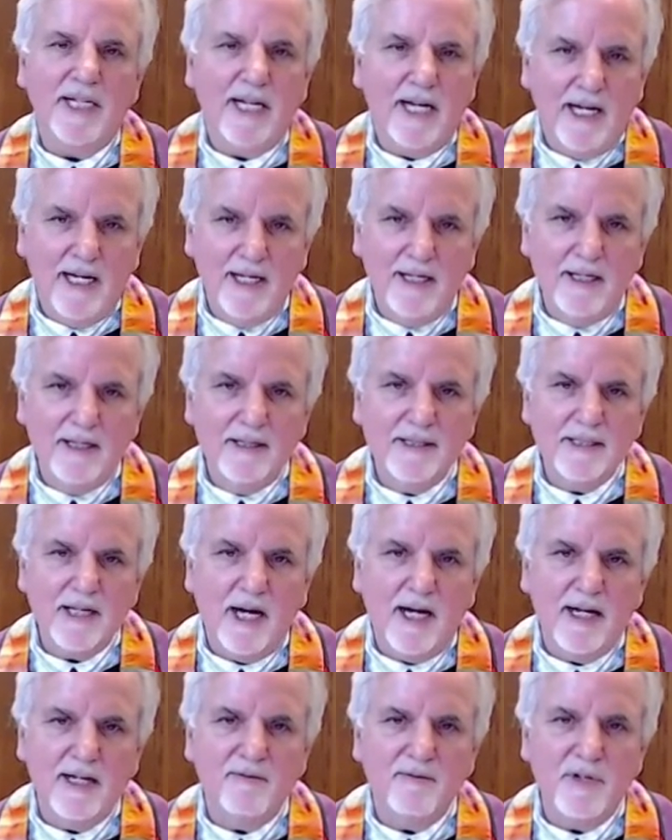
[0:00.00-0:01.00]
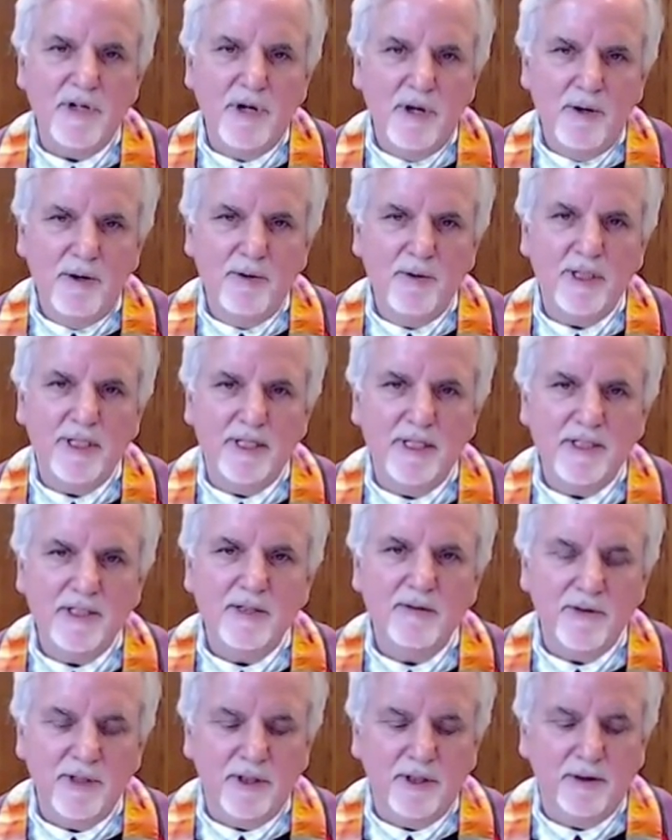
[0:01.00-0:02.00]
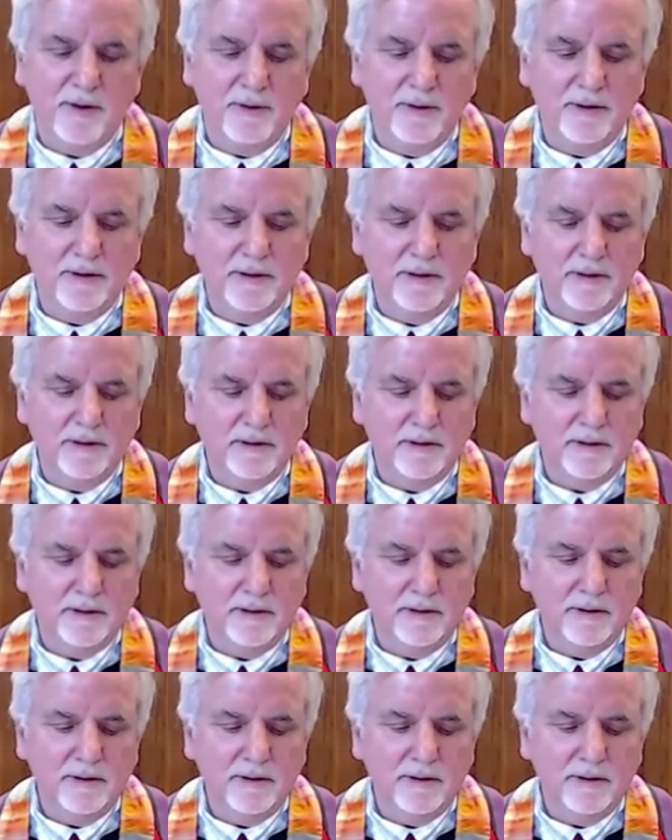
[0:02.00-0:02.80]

And because I have known each of you,